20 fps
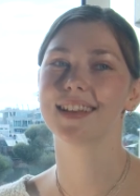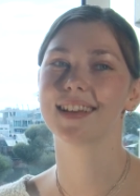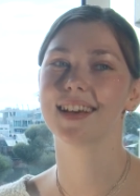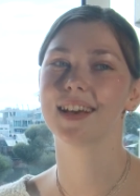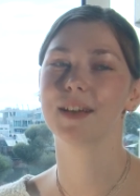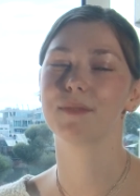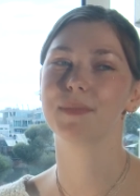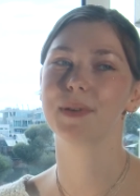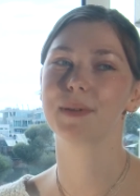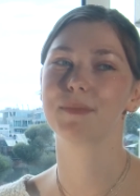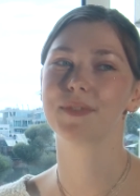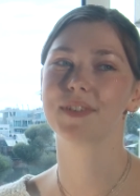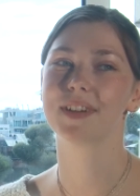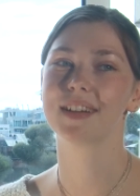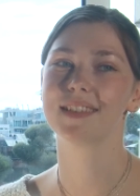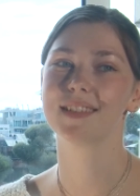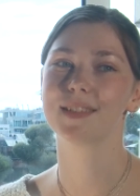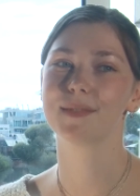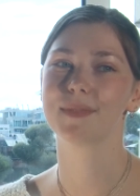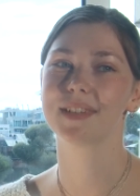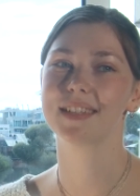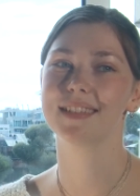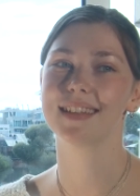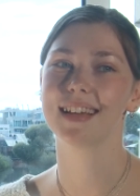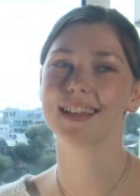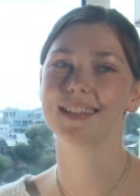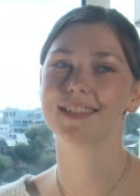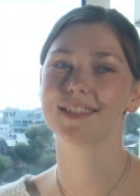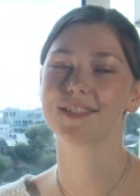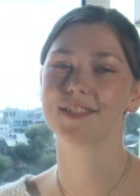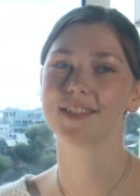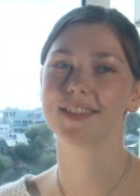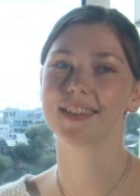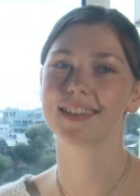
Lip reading: I memorized my dad's